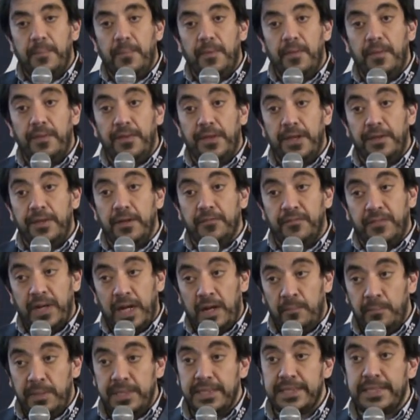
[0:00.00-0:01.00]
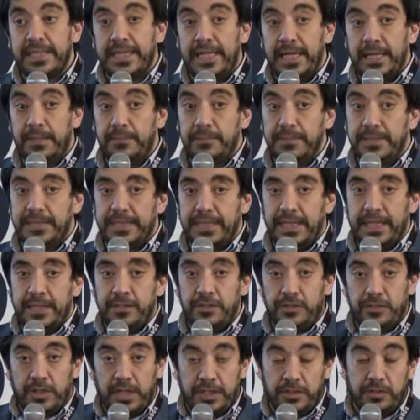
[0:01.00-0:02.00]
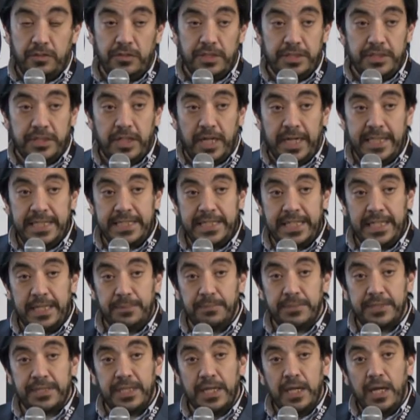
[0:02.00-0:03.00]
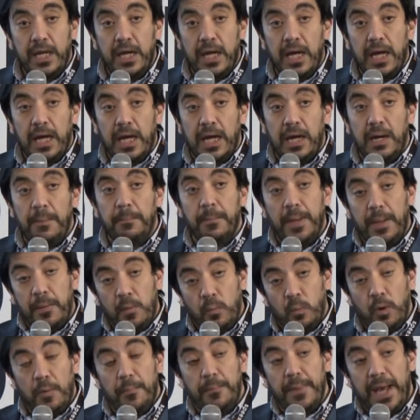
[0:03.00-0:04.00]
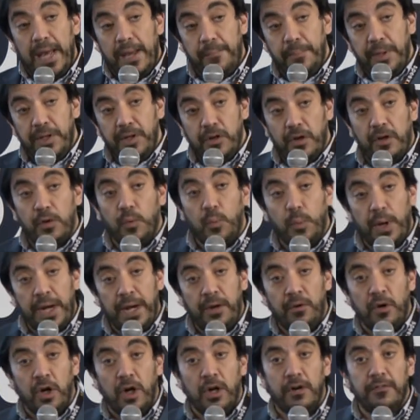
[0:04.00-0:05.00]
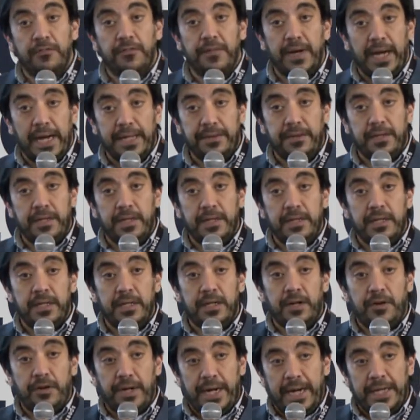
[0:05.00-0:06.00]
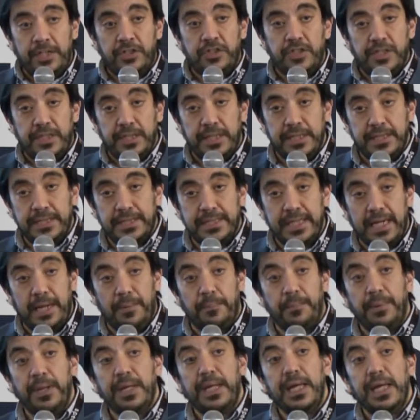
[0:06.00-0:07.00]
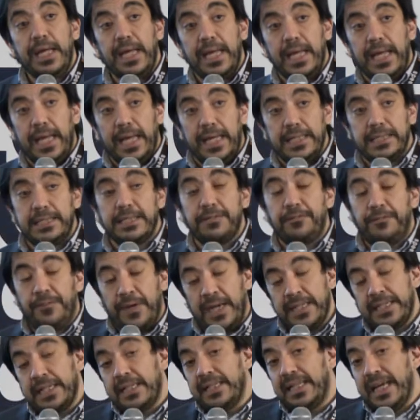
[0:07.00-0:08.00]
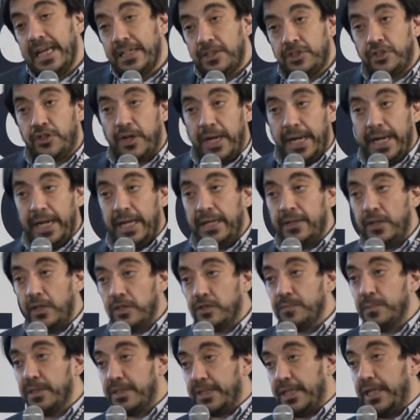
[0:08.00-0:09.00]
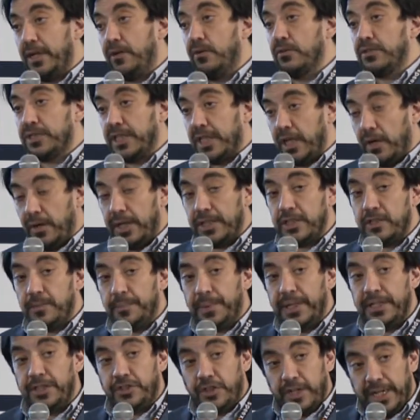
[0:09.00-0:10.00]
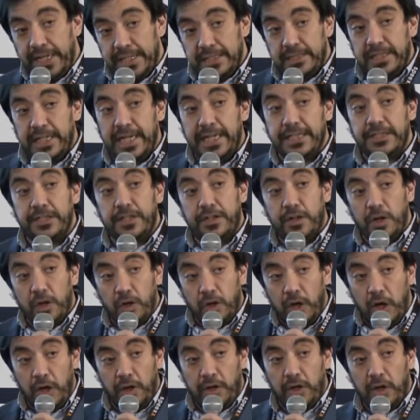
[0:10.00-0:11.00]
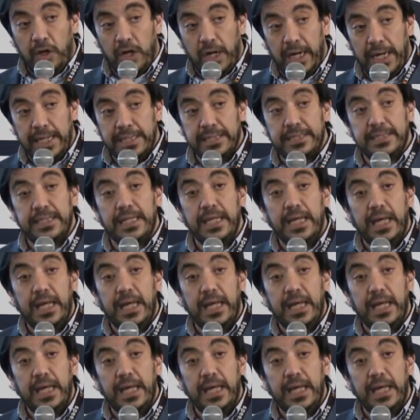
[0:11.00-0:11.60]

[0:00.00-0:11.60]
the development teams, the instructional design teams, were maybe not aware of at the creation step, is the fact that training, those materials are going to be translated or localized